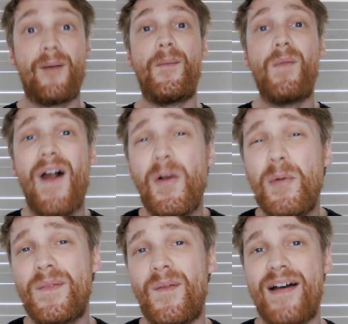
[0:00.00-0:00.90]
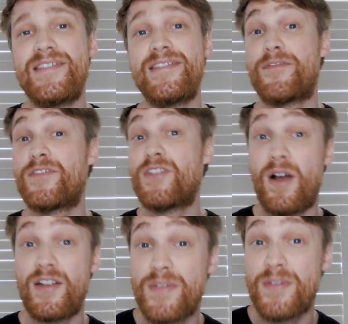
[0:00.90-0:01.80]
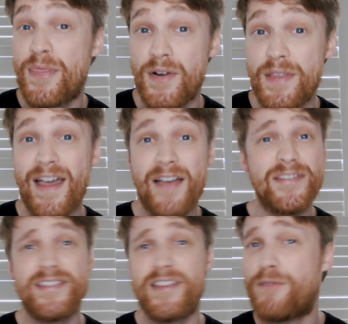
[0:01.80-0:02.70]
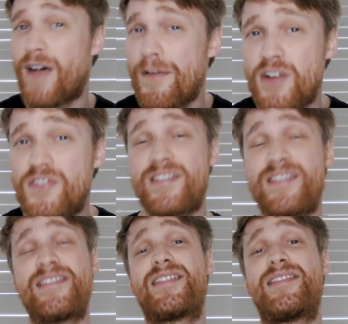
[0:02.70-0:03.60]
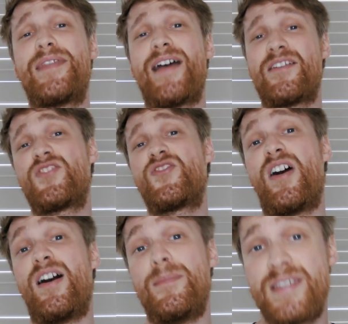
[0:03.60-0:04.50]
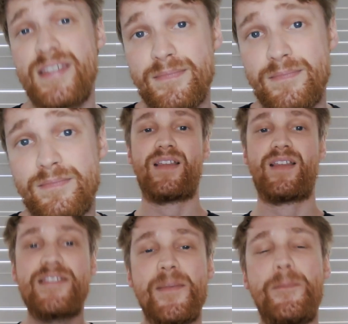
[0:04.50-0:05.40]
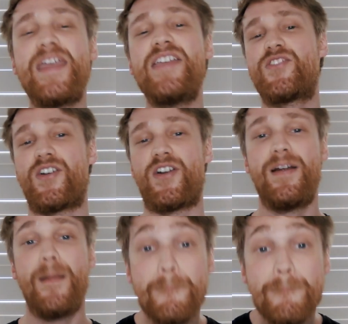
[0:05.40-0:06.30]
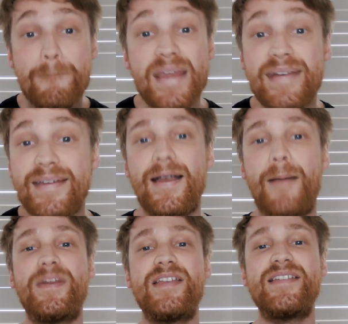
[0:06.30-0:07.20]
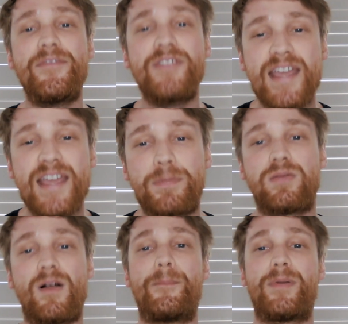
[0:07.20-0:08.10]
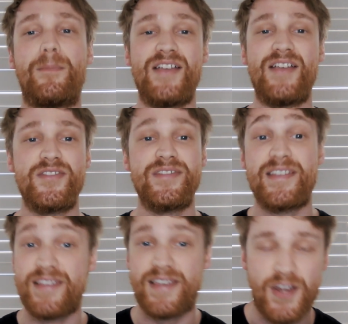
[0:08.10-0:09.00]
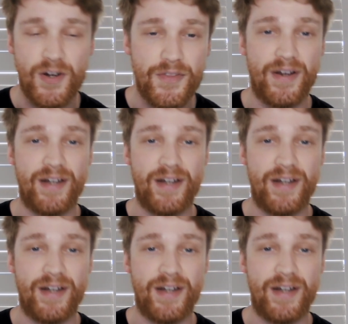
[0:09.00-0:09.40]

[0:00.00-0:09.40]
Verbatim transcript: along with the losses of 230,000 to 560,000 jobs. To be sure, media companies have to take proper measures to secure their